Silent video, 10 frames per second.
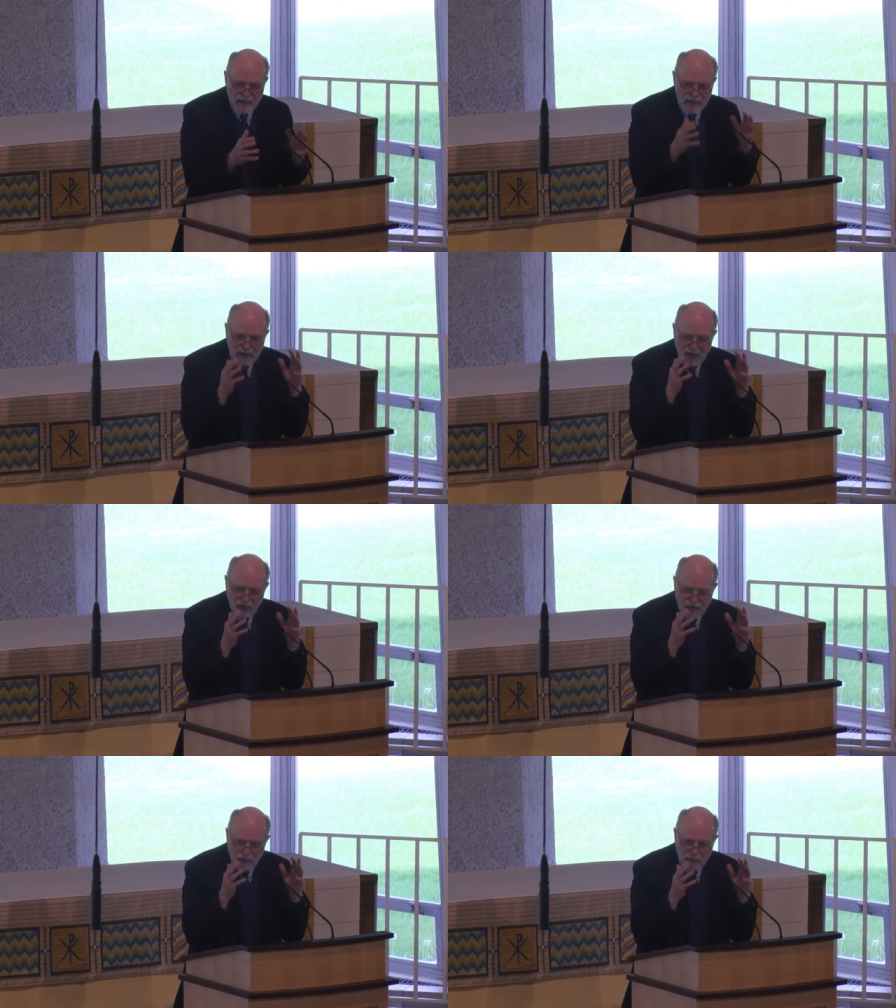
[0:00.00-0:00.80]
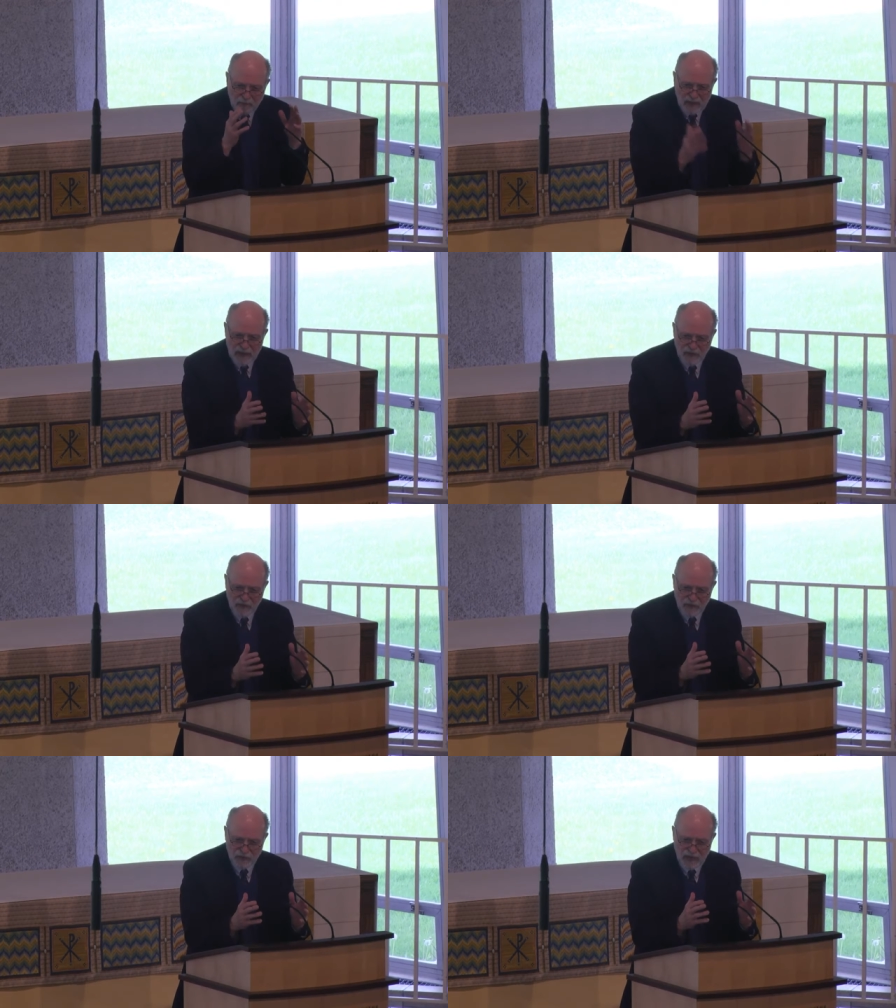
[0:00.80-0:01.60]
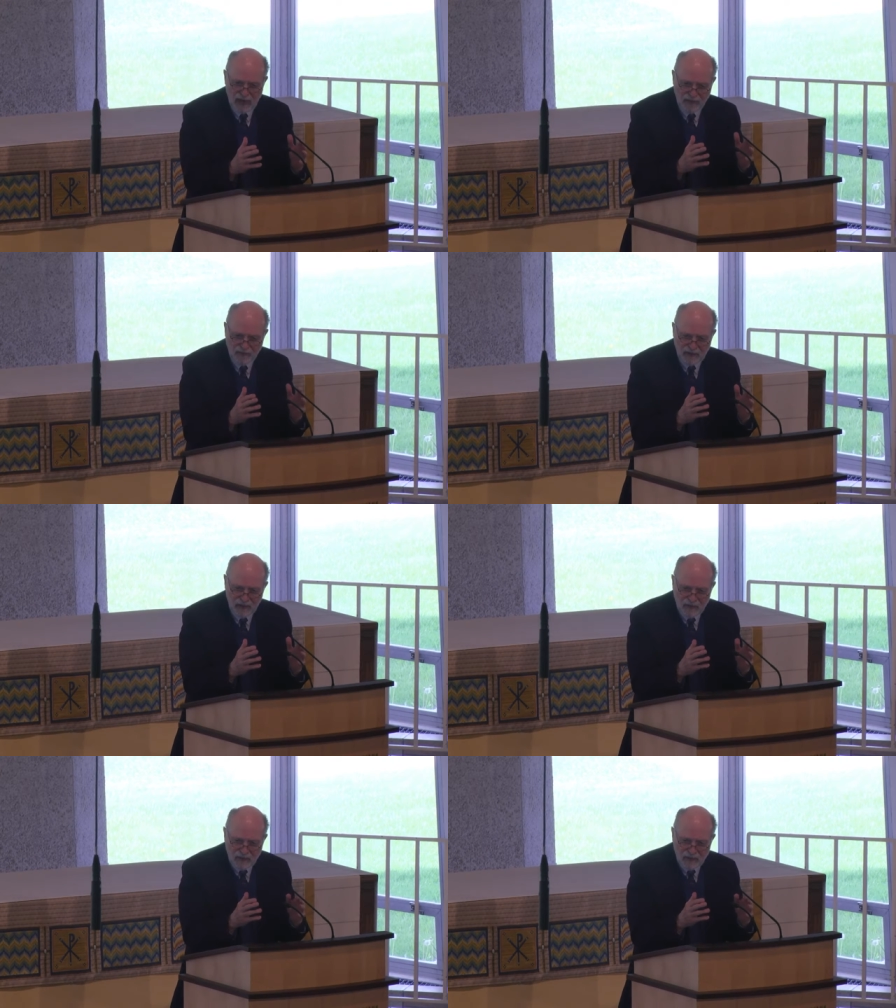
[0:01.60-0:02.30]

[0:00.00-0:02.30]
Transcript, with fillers: and how human beings are saved.